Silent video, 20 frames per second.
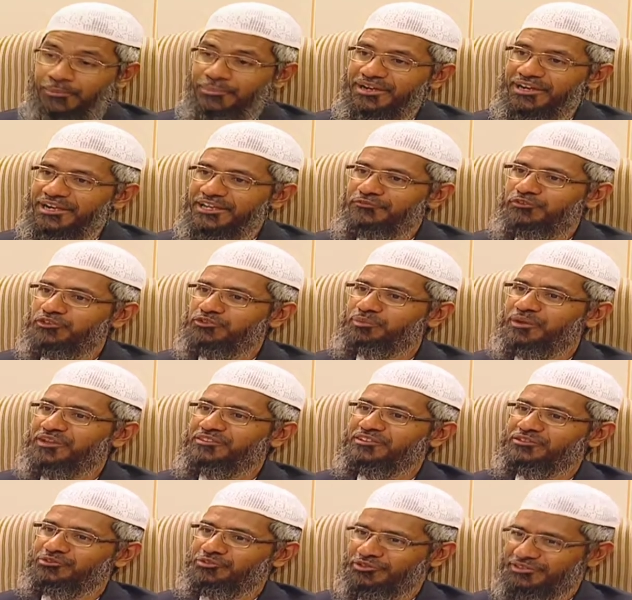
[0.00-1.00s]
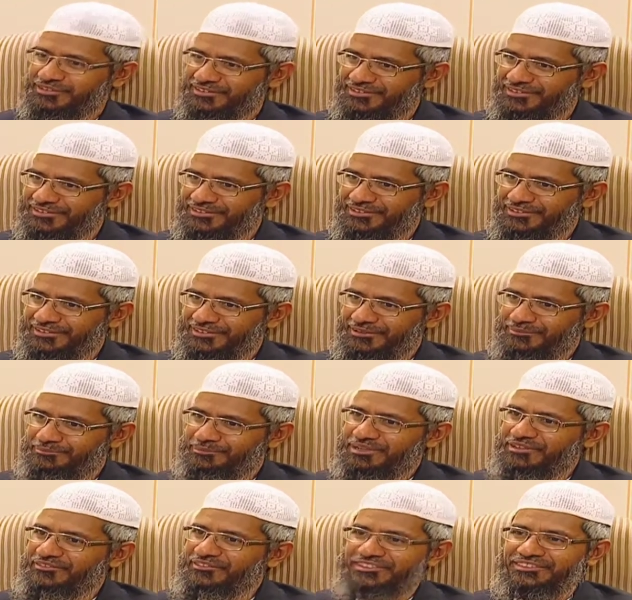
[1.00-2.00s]
ability for spreading the truth.
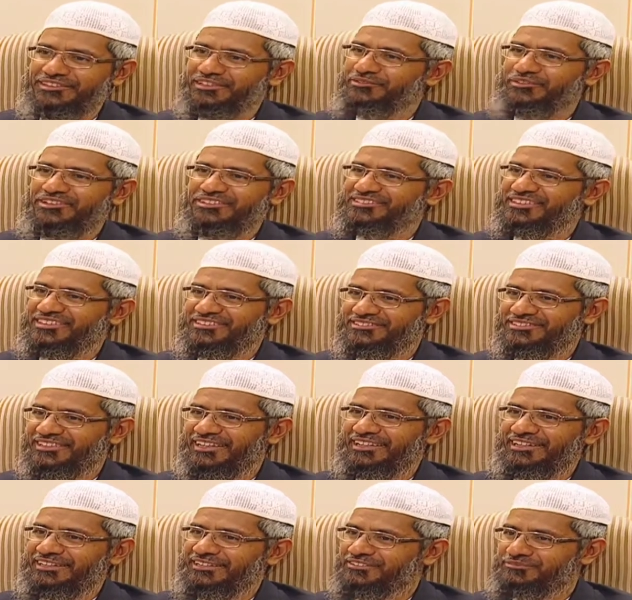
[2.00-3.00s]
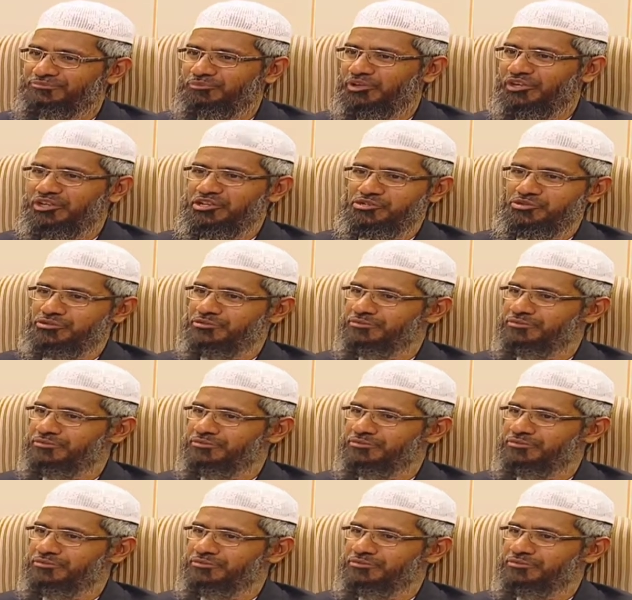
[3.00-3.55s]
Okay. Previously, it was just any small